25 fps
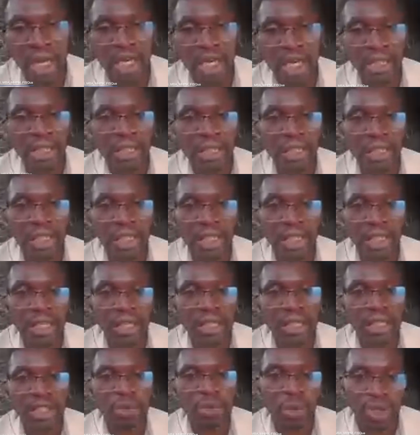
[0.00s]
And
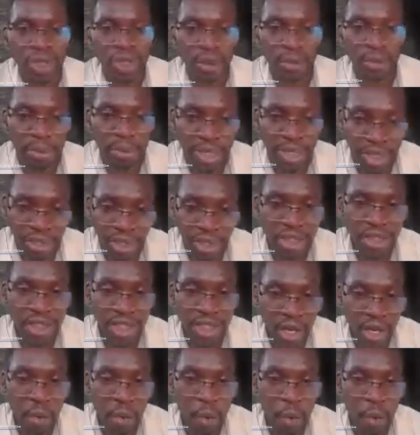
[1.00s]
it was a
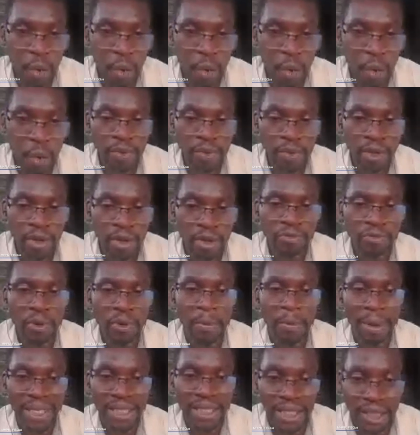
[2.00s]
great take home
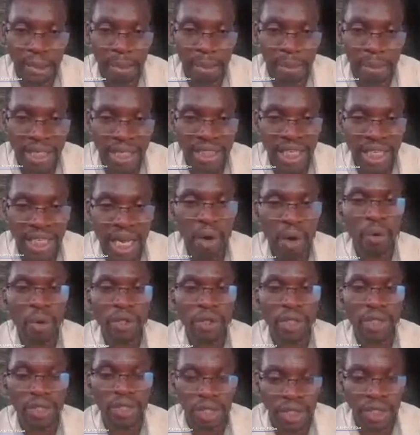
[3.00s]
for participants
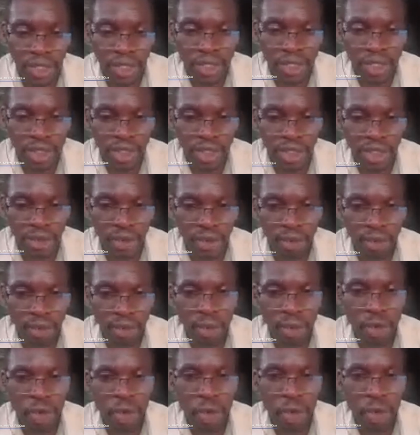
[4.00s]
across the state
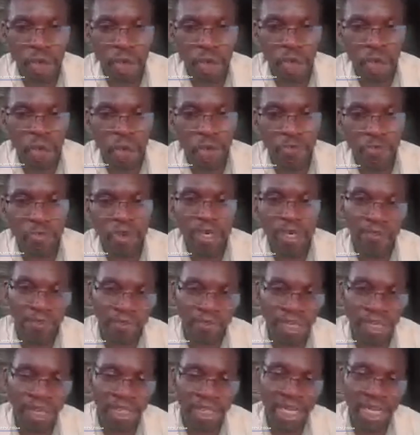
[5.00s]
who, for the
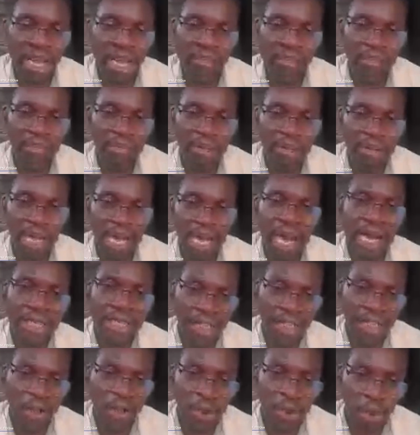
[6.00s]
first time,
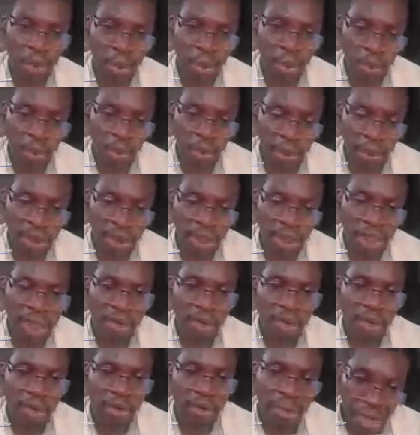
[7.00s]
had a training